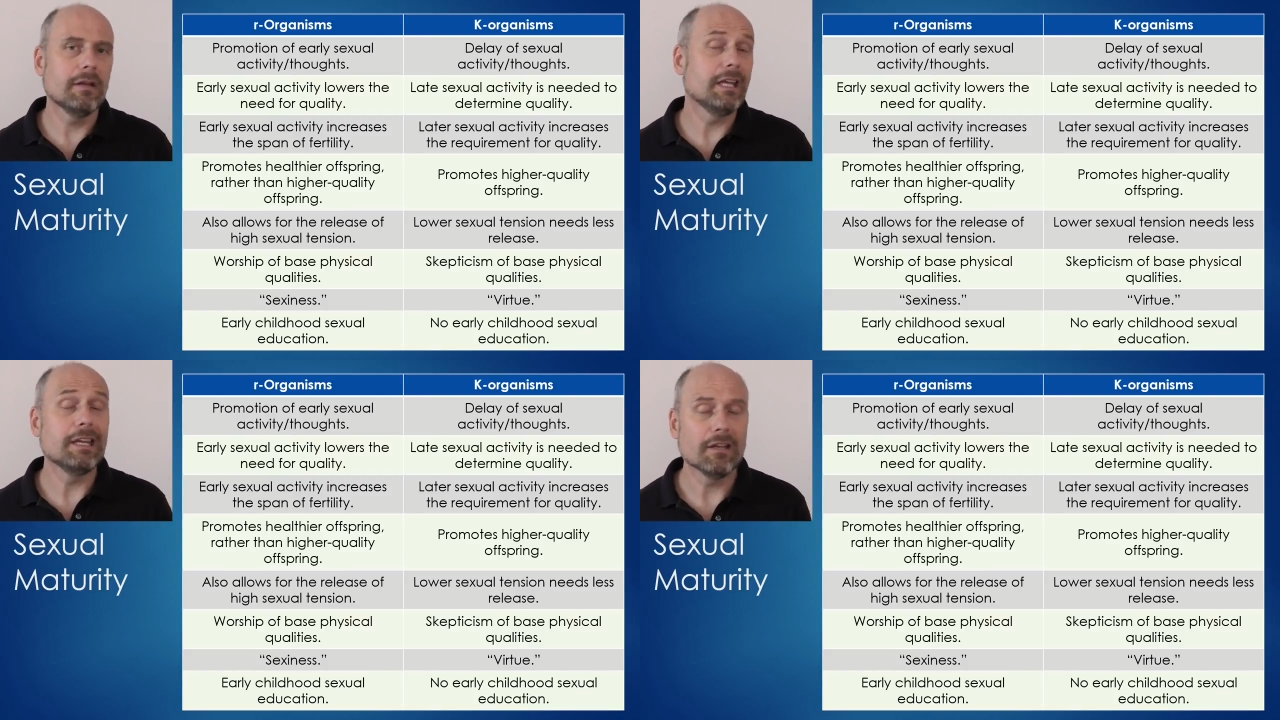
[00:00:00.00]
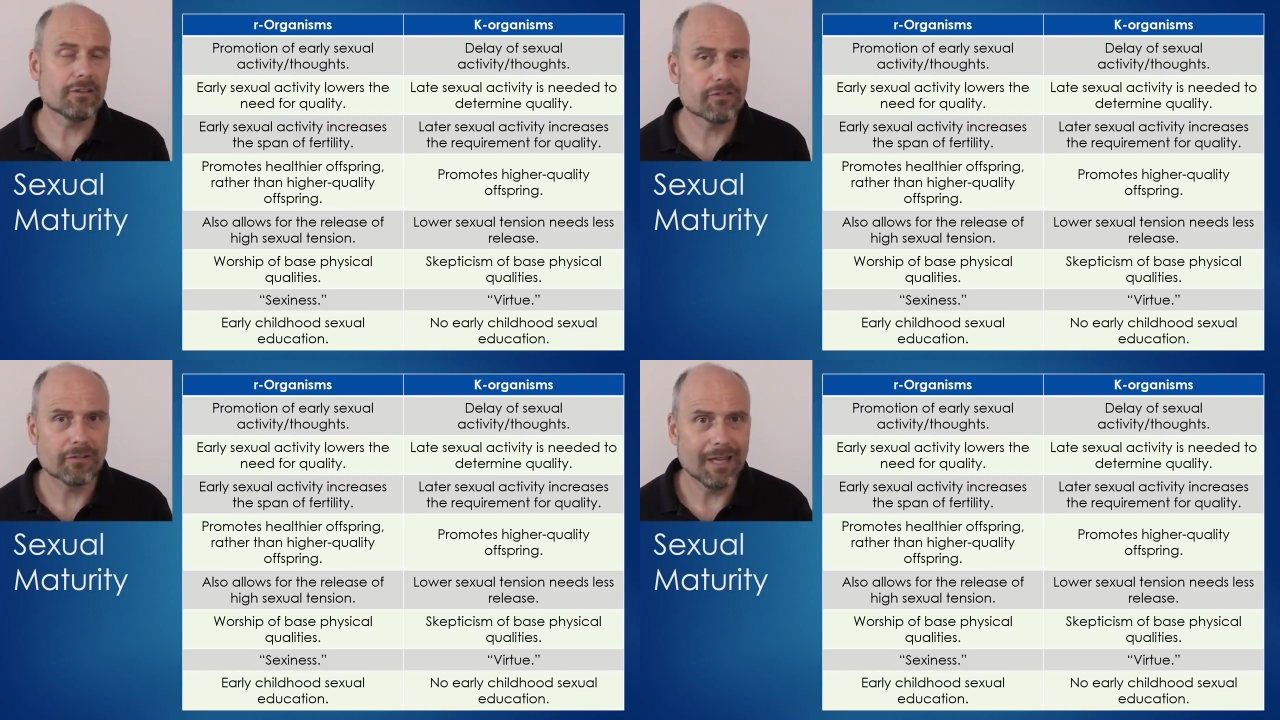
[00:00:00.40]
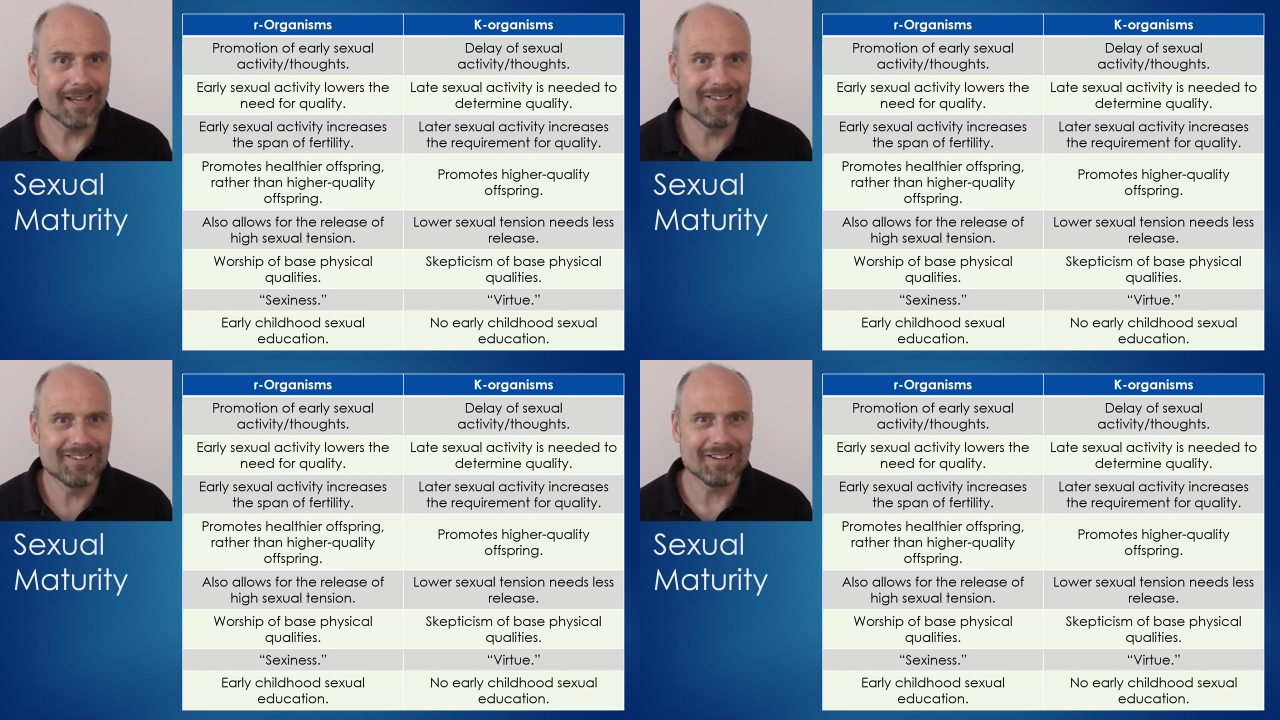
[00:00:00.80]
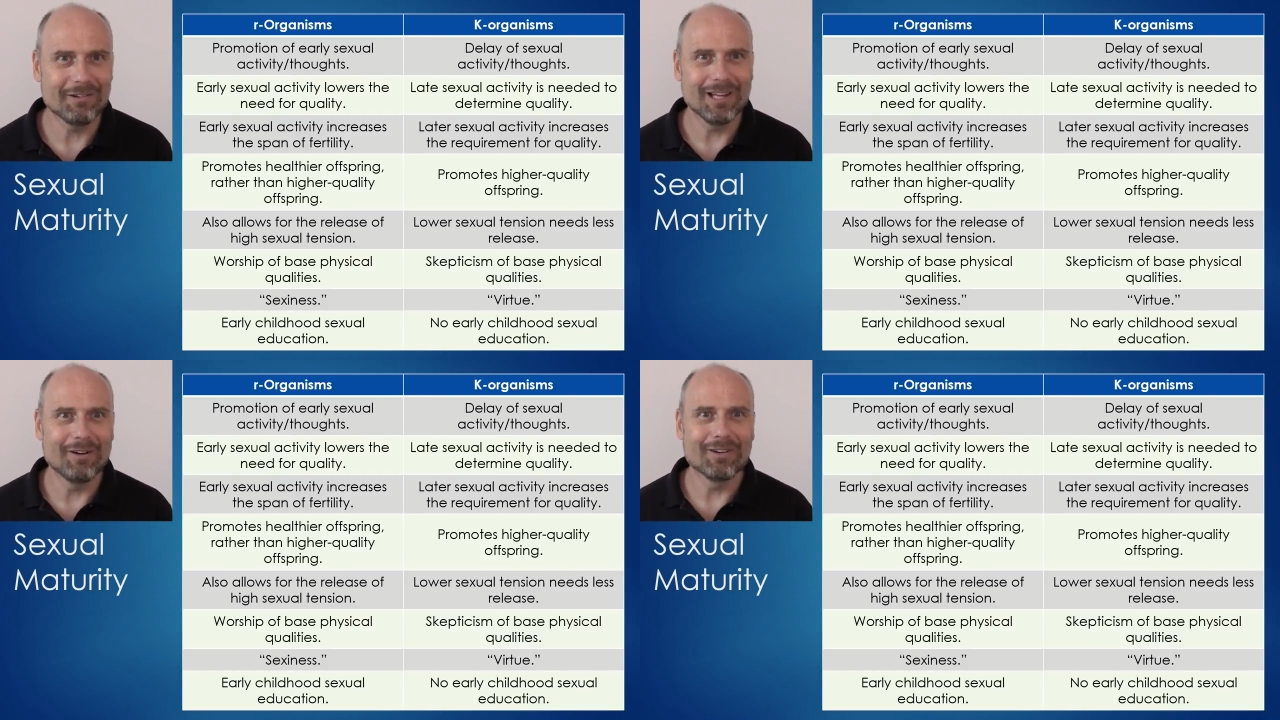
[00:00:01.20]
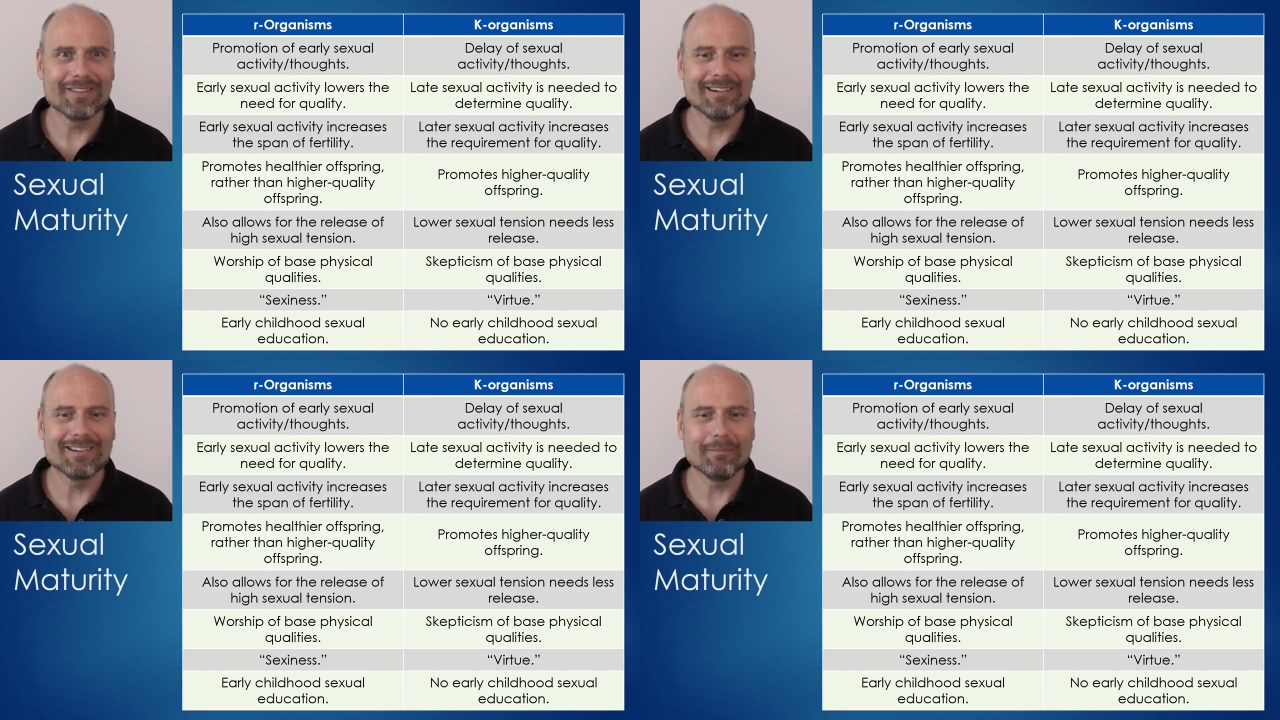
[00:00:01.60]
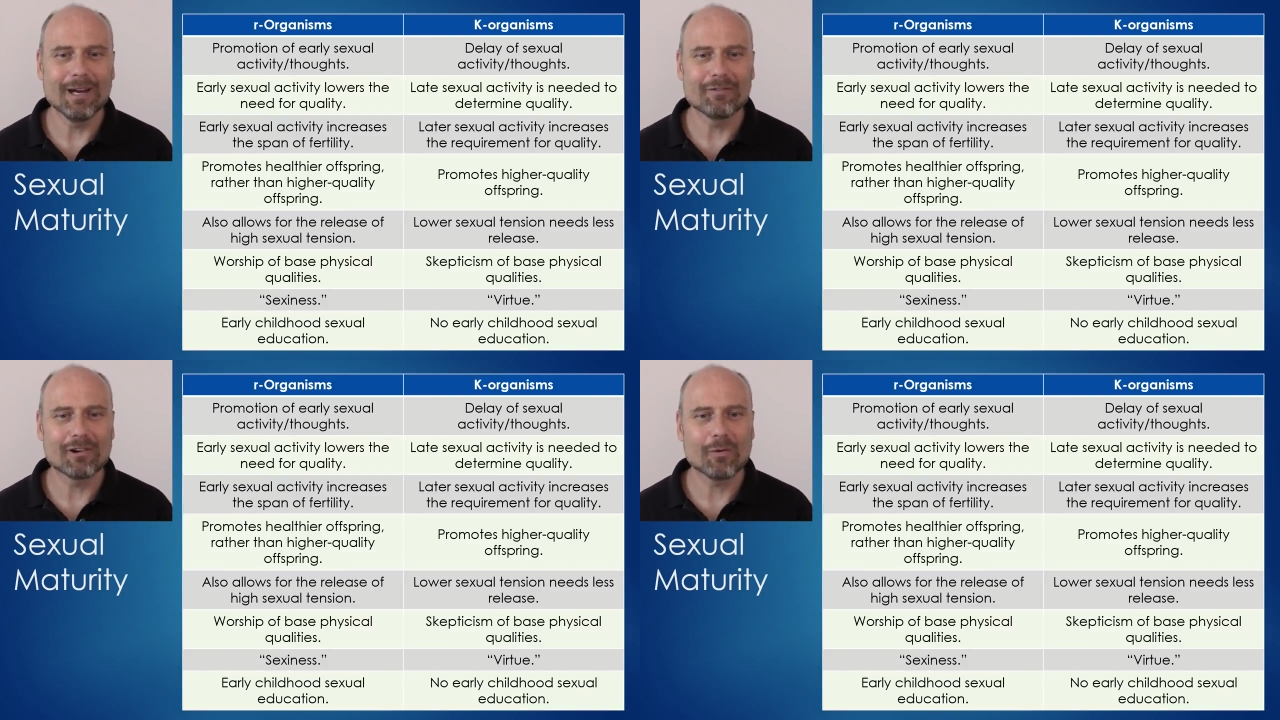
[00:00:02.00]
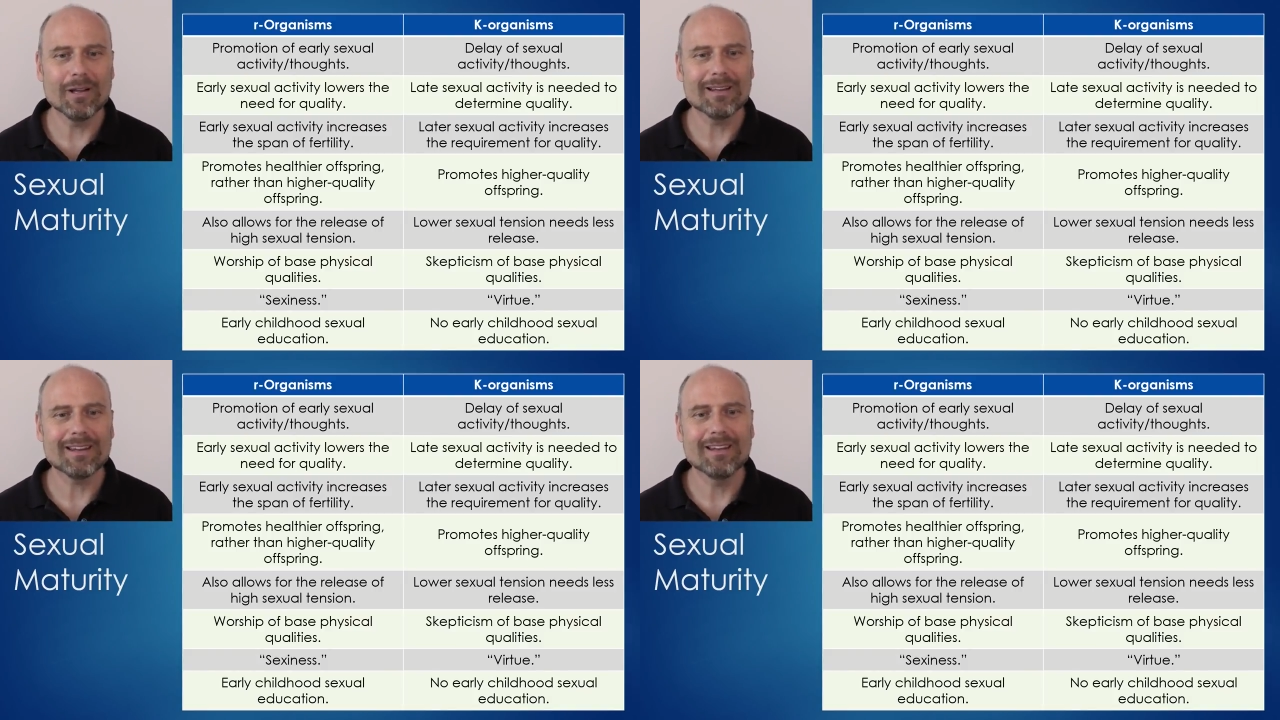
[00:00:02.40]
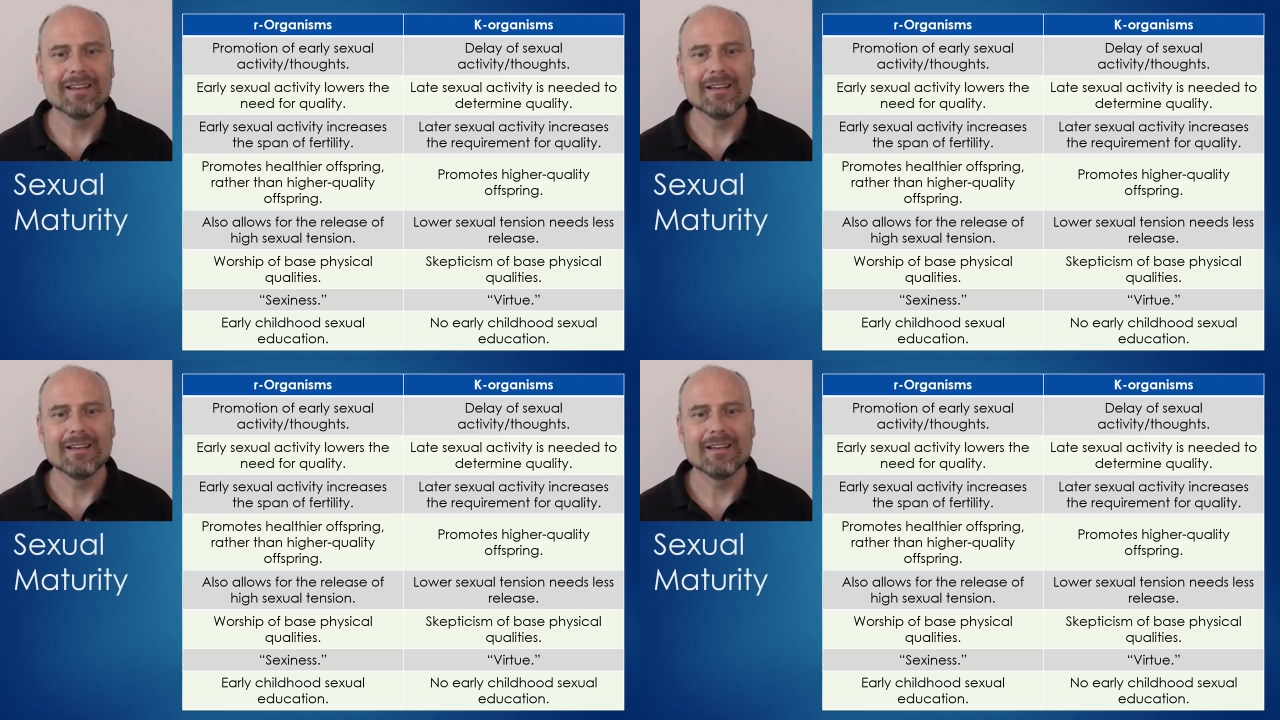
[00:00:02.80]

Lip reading: idiots, and so lowers their demand for quality.